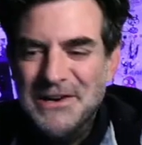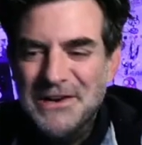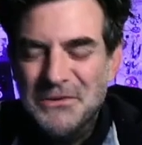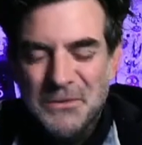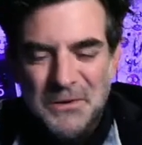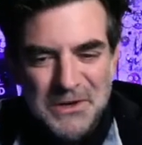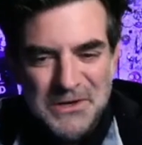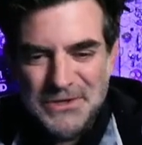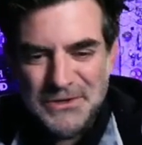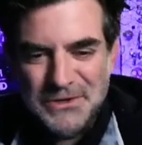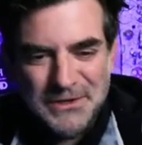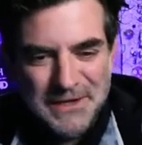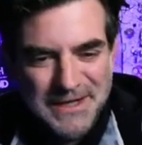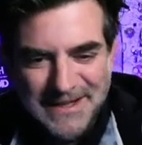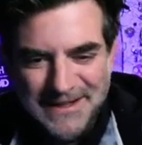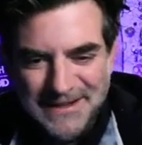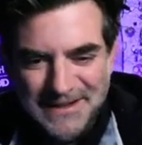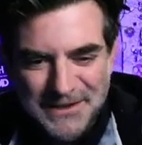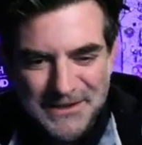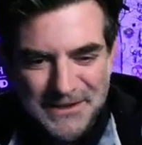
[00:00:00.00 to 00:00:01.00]
One Tree
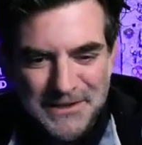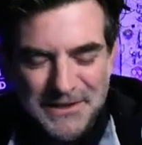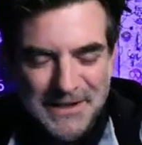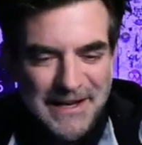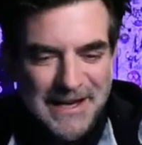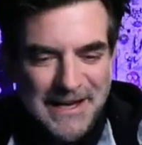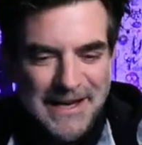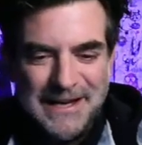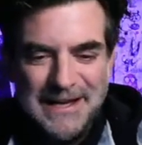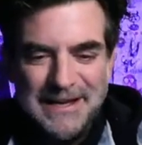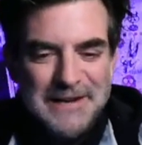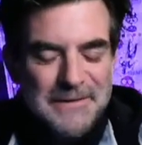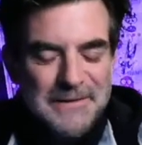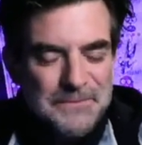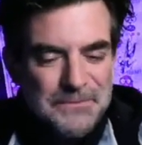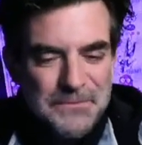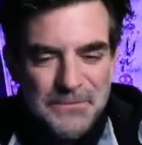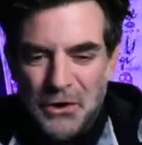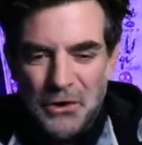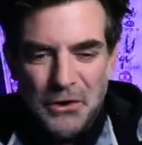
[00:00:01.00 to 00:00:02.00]
Hill, like
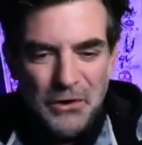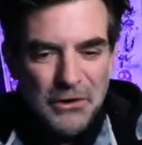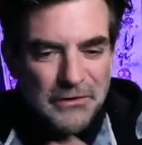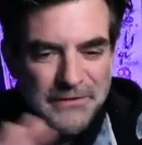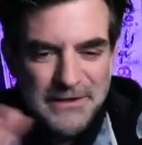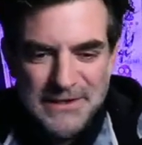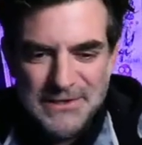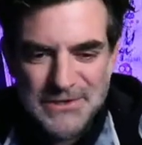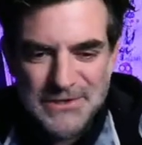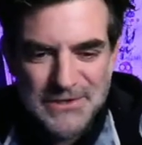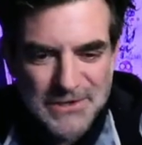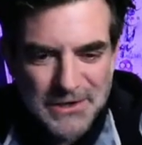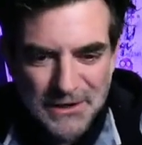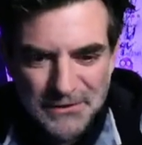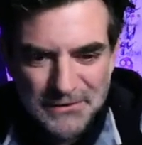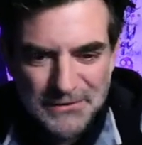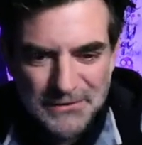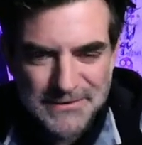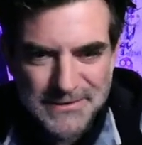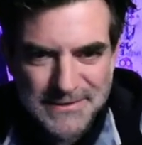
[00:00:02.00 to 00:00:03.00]
all these
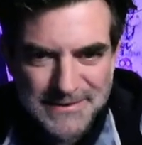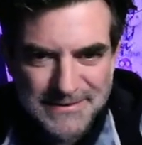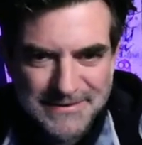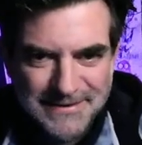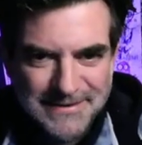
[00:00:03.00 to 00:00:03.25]
shows,